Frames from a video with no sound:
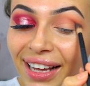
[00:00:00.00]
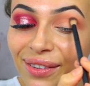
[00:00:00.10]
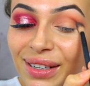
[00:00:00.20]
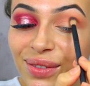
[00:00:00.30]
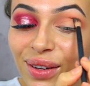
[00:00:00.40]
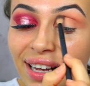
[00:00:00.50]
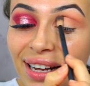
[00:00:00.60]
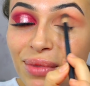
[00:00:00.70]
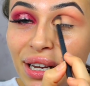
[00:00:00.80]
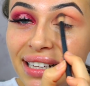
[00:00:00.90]
I always feel
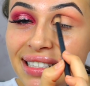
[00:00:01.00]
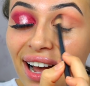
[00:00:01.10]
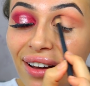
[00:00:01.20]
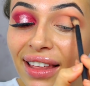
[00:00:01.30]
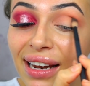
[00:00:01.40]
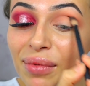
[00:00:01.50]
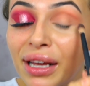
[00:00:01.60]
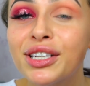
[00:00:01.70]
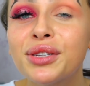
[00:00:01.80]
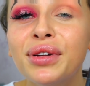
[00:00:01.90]
like I'm looking down and I'm
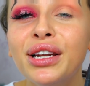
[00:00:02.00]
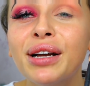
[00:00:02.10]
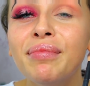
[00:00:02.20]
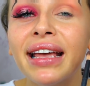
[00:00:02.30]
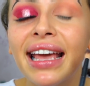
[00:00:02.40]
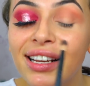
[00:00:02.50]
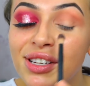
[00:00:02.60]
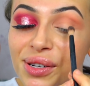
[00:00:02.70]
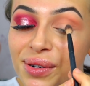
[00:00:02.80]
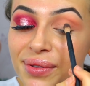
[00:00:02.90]
like, I just want to look at my
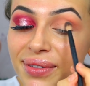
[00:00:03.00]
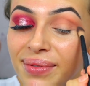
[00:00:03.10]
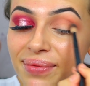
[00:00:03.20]
angels.